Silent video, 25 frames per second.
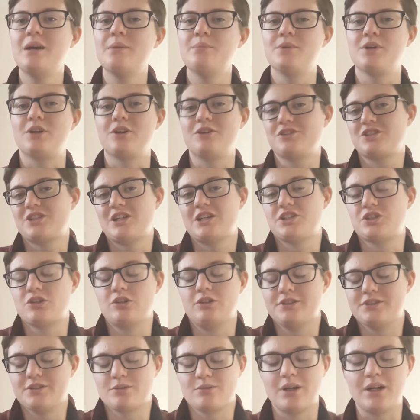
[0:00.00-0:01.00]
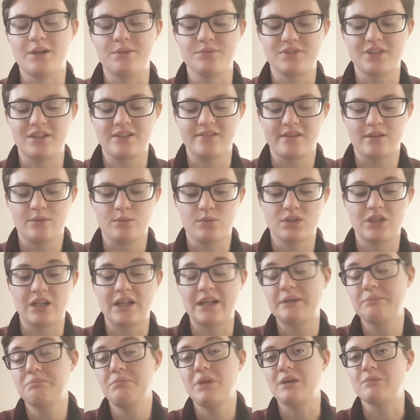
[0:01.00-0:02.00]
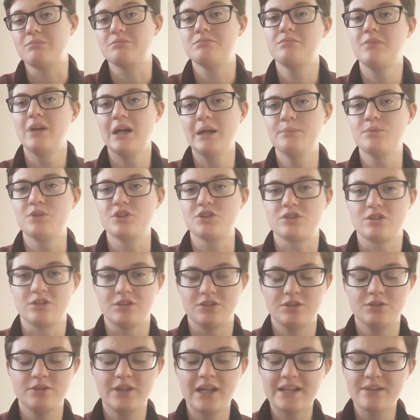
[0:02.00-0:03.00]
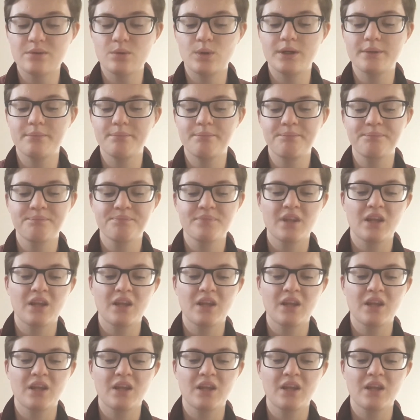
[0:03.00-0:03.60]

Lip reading: because I saw it around and I was like, yeah, I'm just gonna do that one.